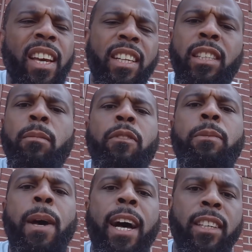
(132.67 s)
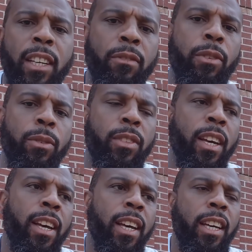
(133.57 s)
In some of his past interviews,
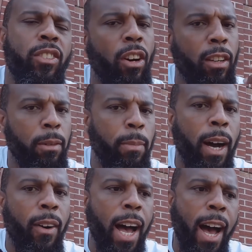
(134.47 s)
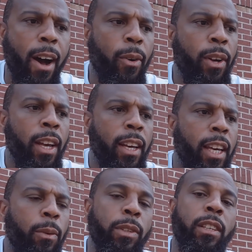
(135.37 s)
he talked about how
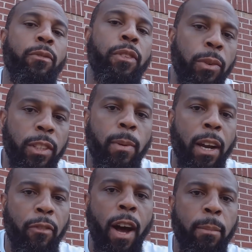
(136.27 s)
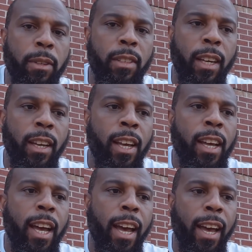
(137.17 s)
he was influenced by the 5%,
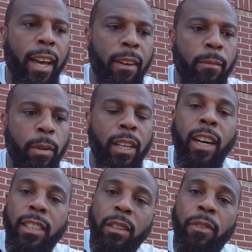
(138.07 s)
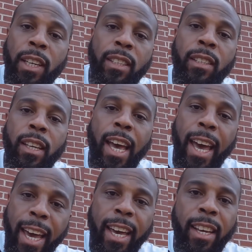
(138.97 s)
and because of his
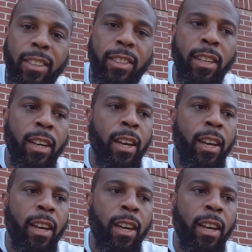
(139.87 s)
age,